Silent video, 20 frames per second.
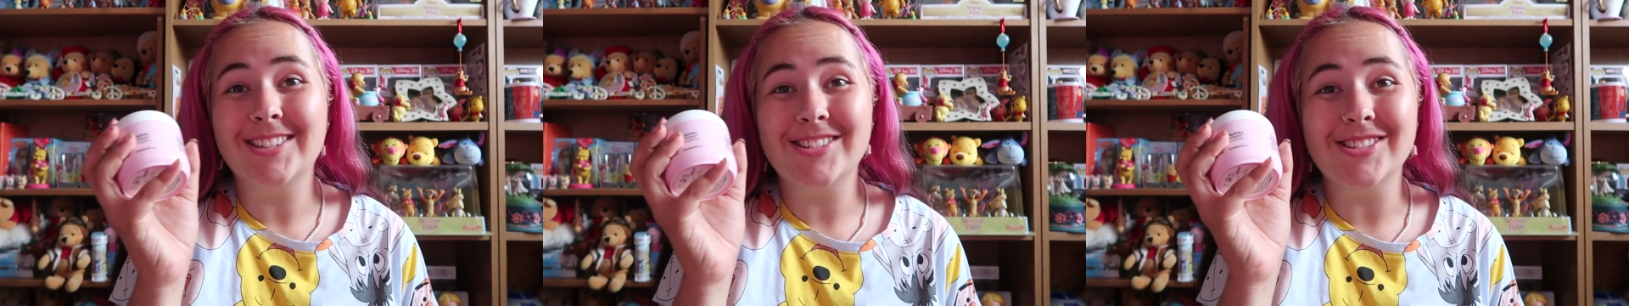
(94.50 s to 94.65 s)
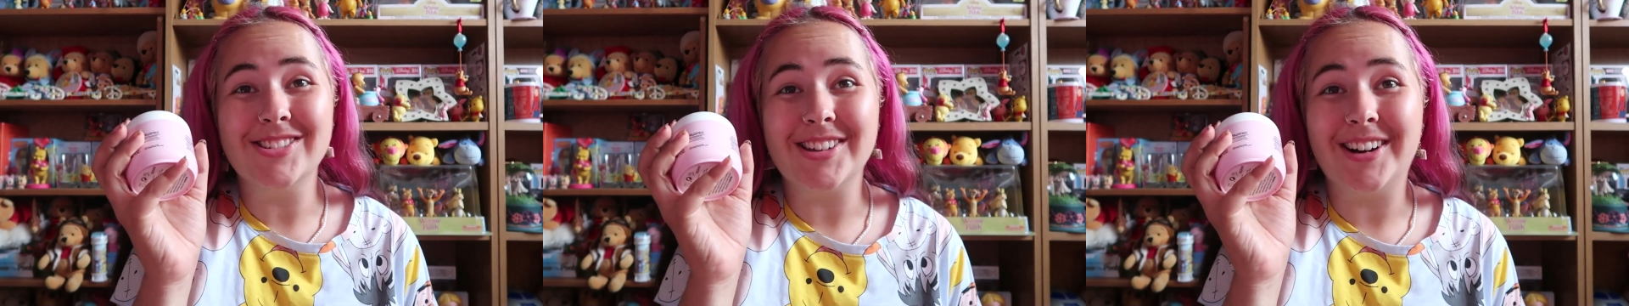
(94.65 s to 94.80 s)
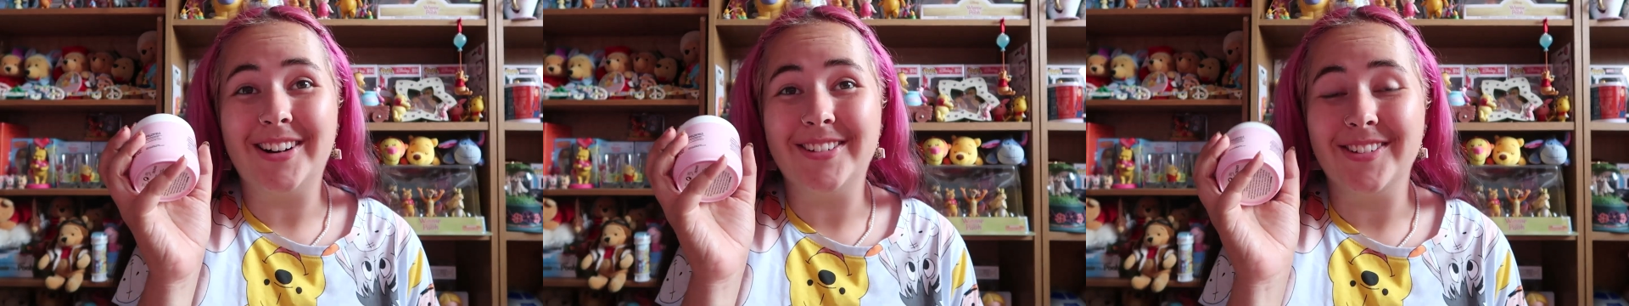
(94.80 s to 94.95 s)
we'll
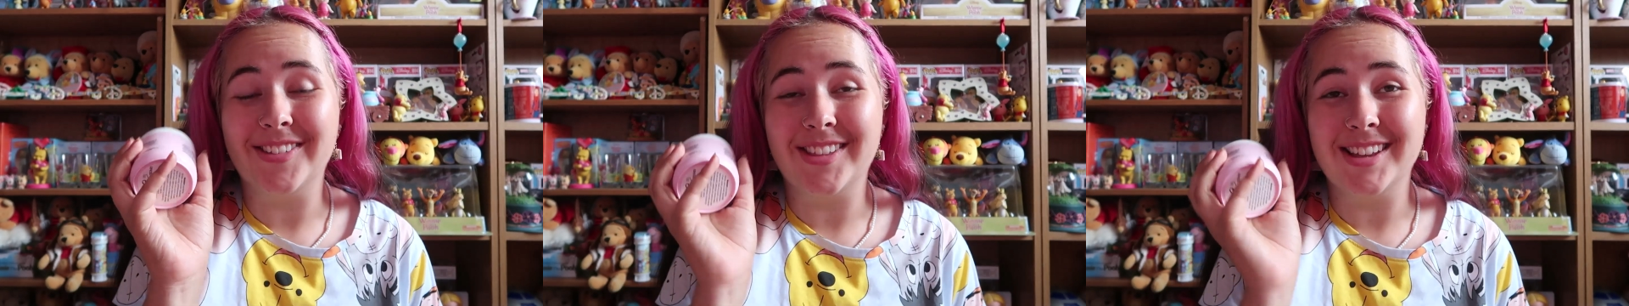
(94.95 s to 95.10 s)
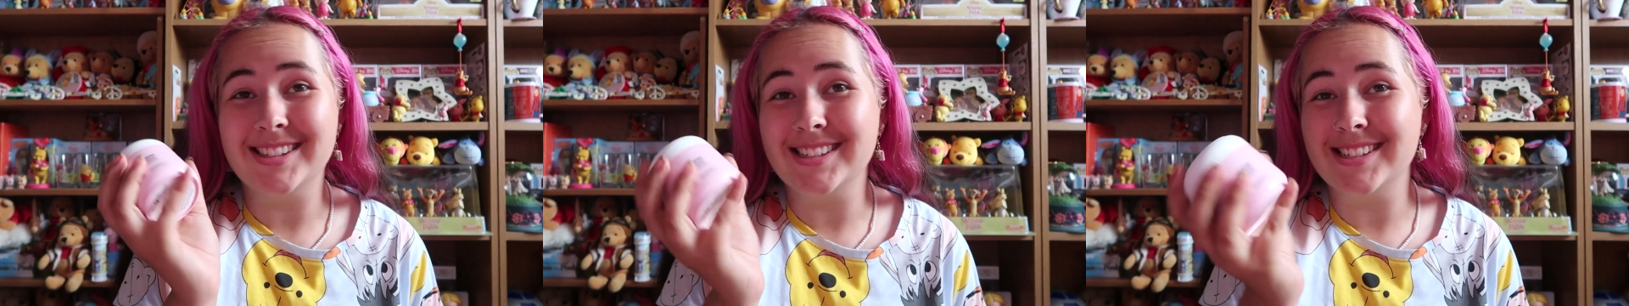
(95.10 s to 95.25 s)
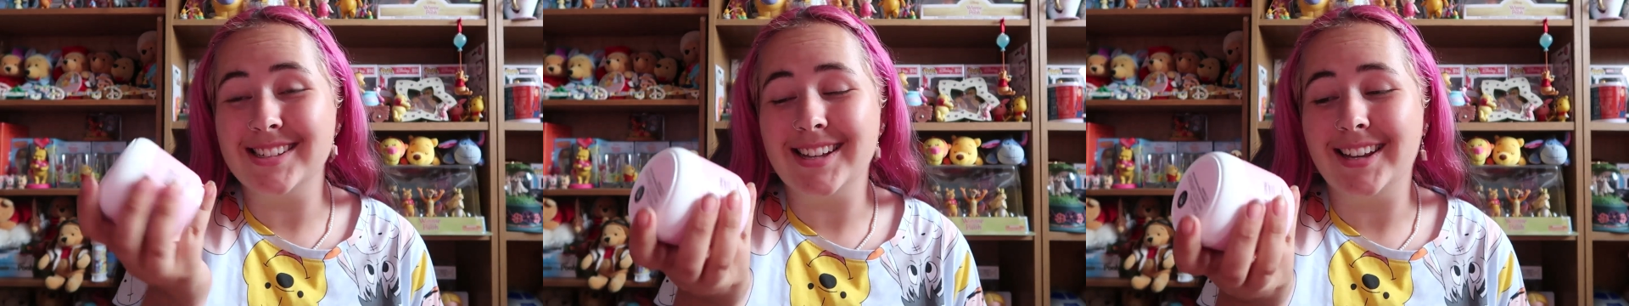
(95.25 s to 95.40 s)
start off with
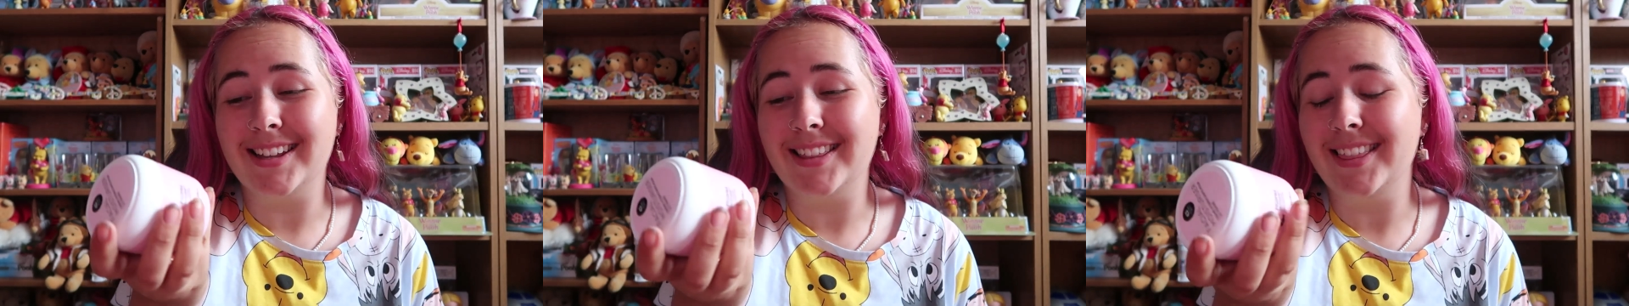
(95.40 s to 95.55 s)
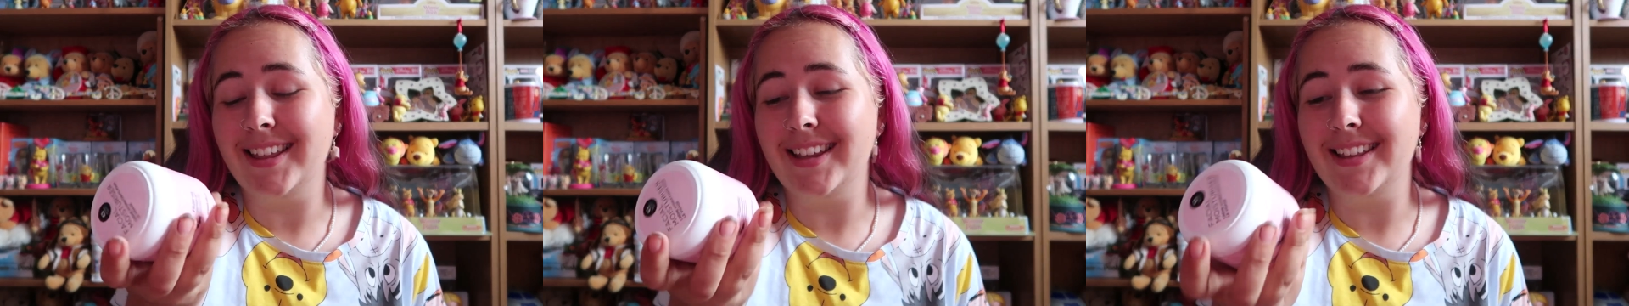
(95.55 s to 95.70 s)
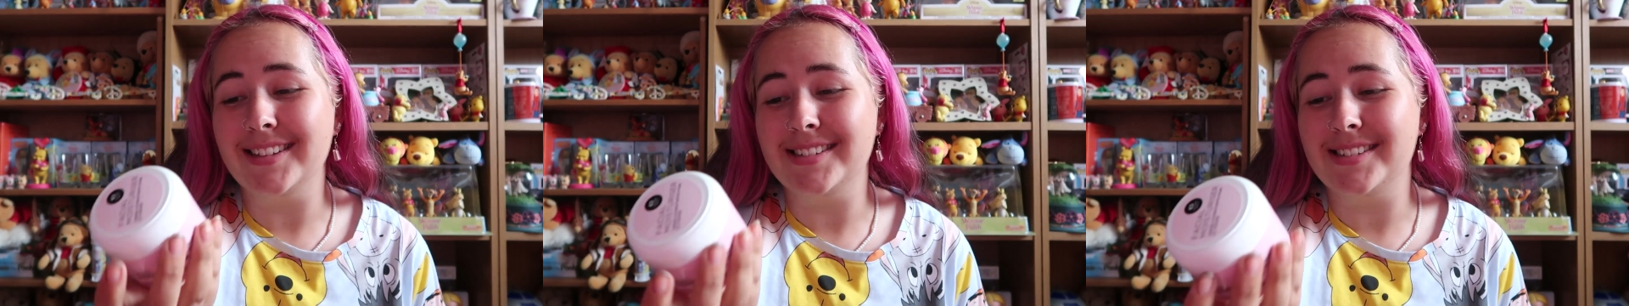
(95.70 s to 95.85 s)
this because I
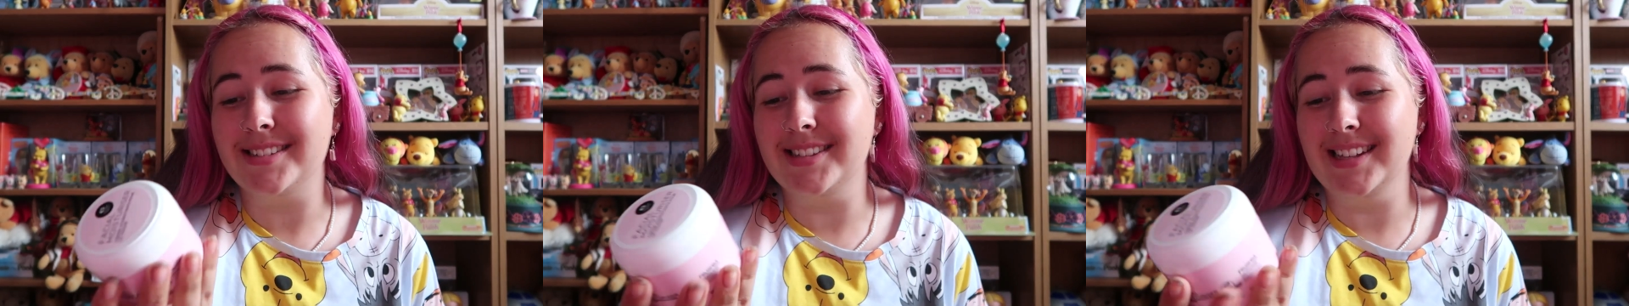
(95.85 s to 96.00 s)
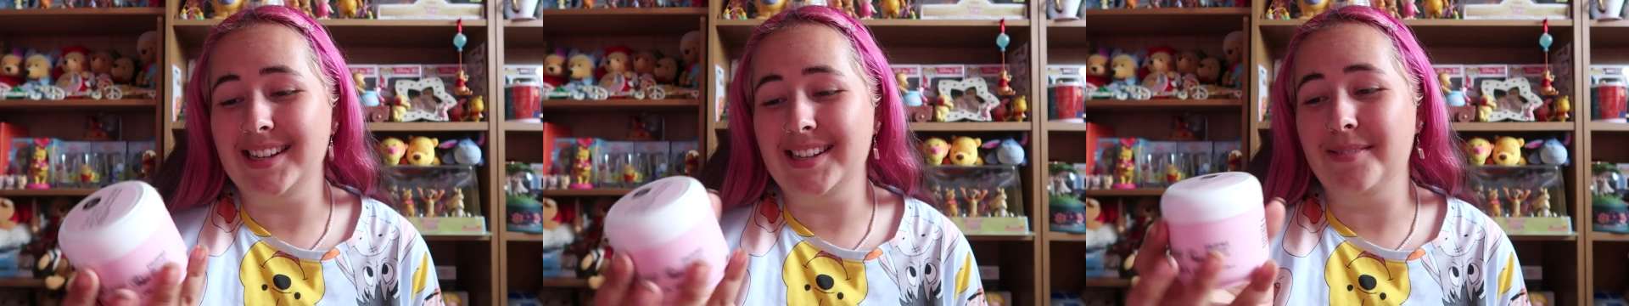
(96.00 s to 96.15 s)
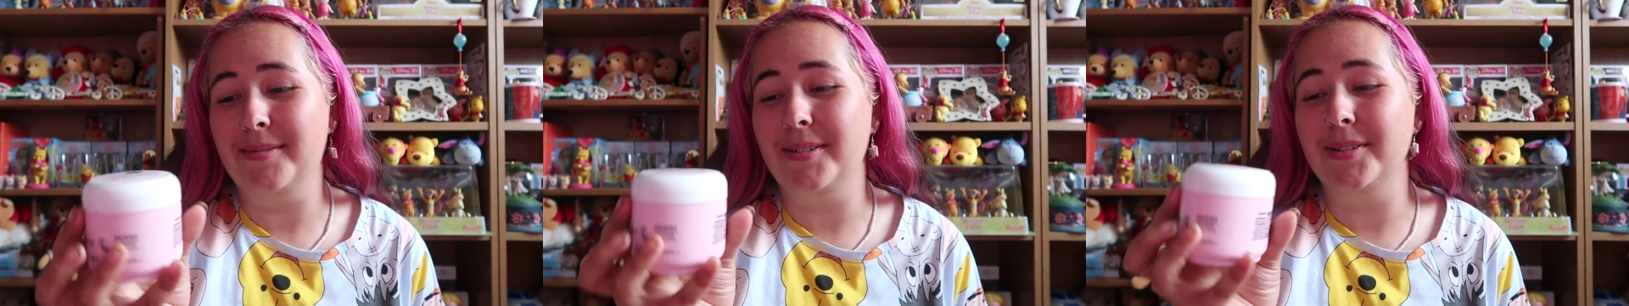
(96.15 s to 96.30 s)
think this is
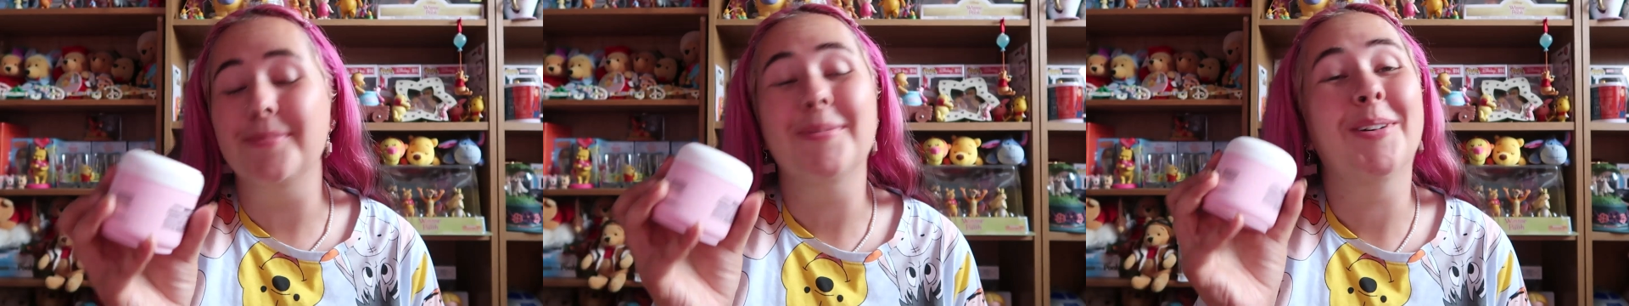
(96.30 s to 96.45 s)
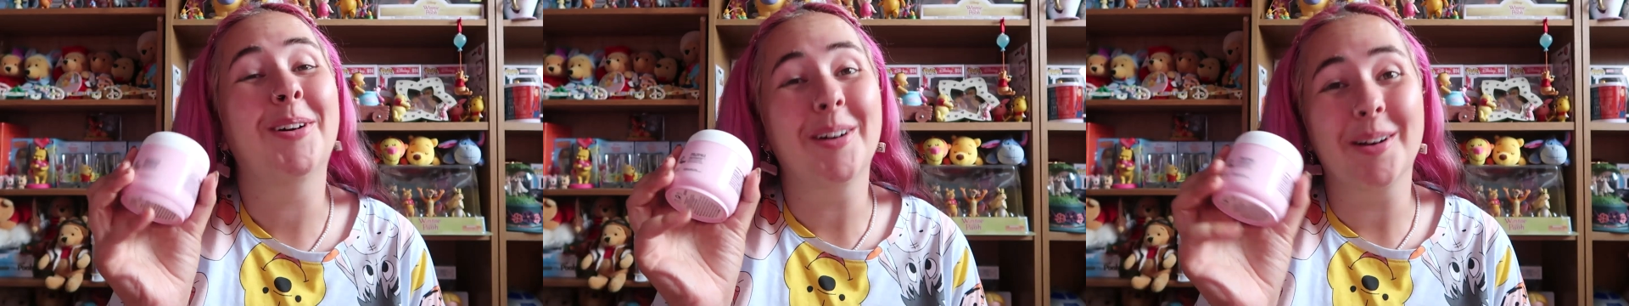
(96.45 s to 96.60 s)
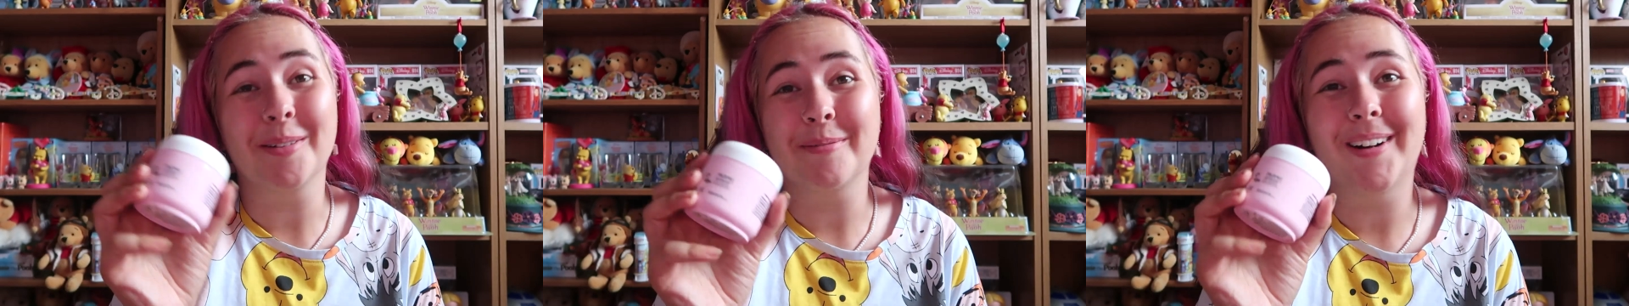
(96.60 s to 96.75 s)
like the most
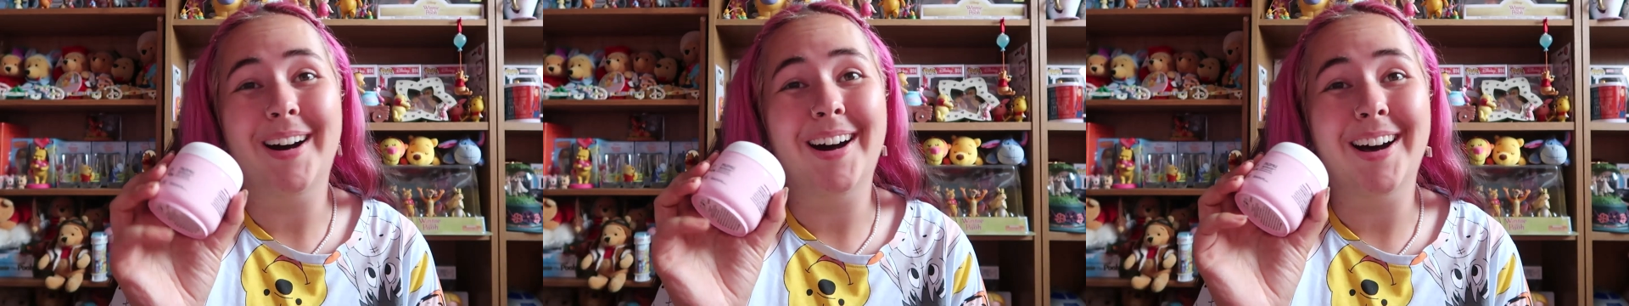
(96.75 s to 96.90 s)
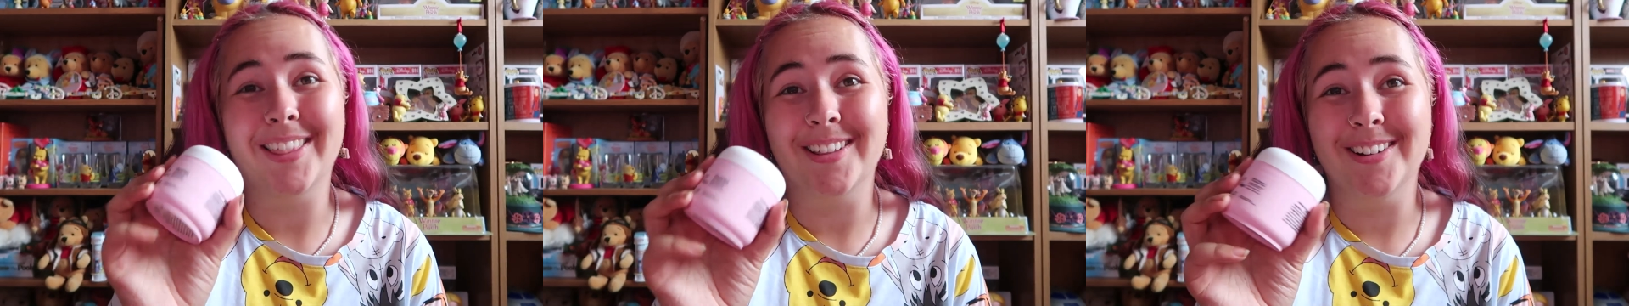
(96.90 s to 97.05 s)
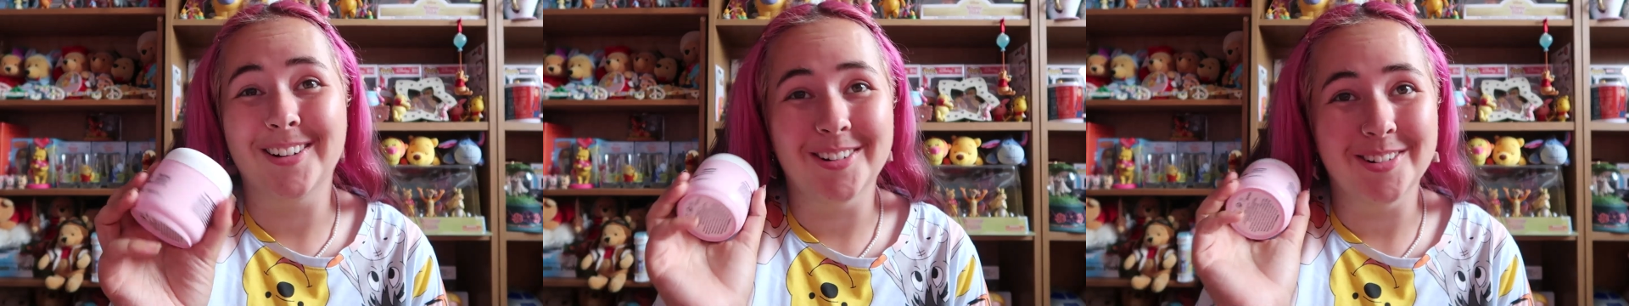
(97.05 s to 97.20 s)
boring part
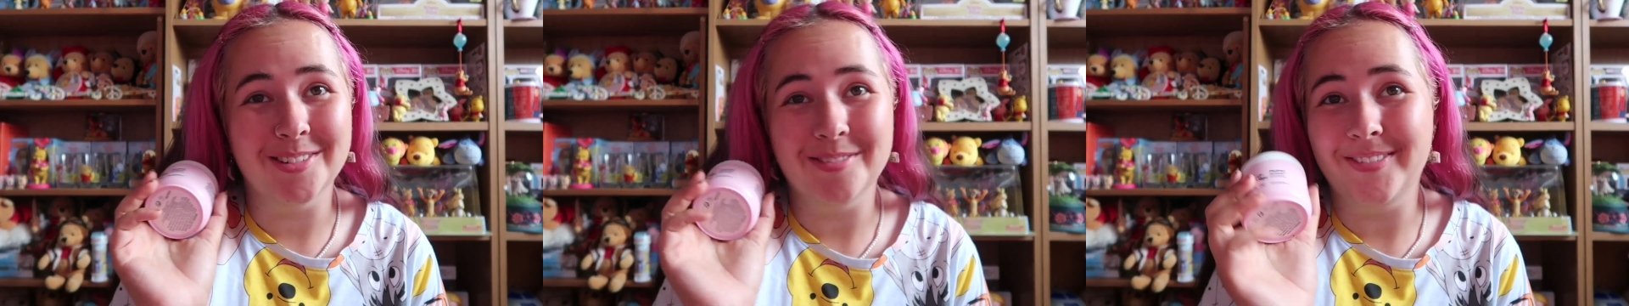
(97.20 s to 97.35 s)
of the haul,